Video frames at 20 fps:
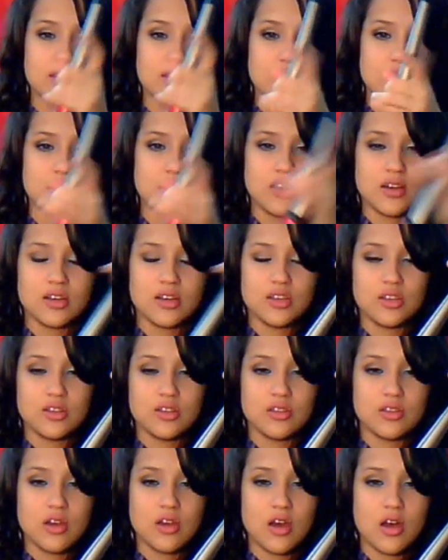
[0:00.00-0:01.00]
the
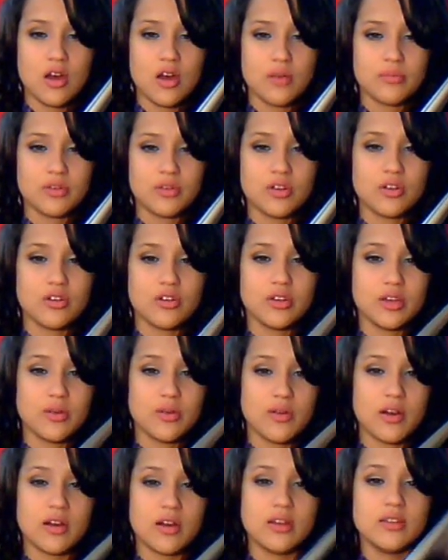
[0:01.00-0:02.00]
um, curling
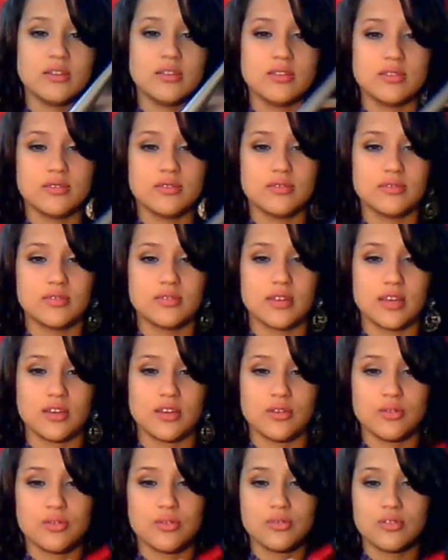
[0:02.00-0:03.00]
wand that
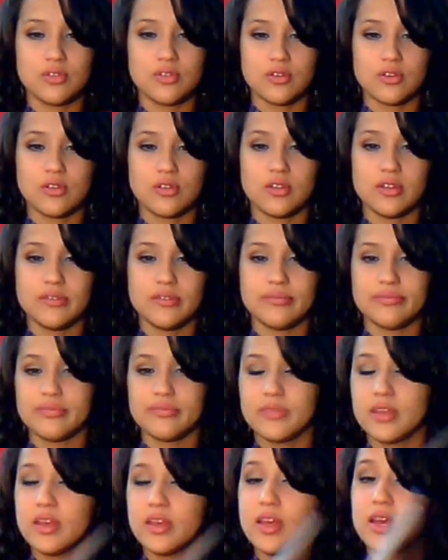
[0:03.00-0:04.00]
you curl it.
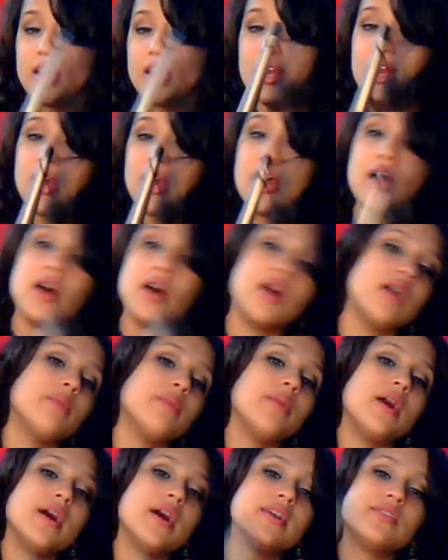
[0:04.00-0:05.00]

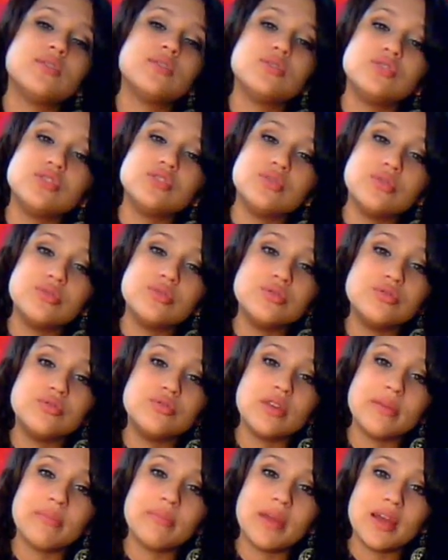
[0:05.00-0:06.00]
Um, I told
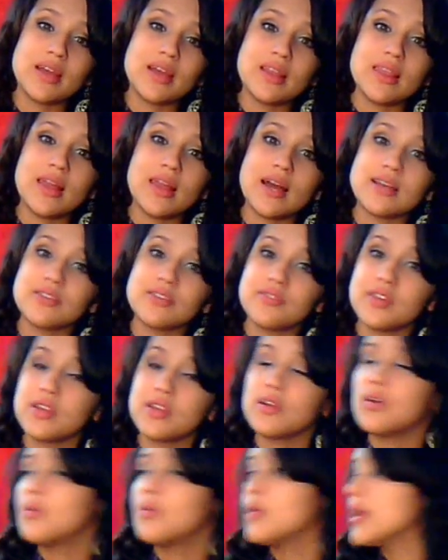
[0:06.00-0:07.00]
you in my last video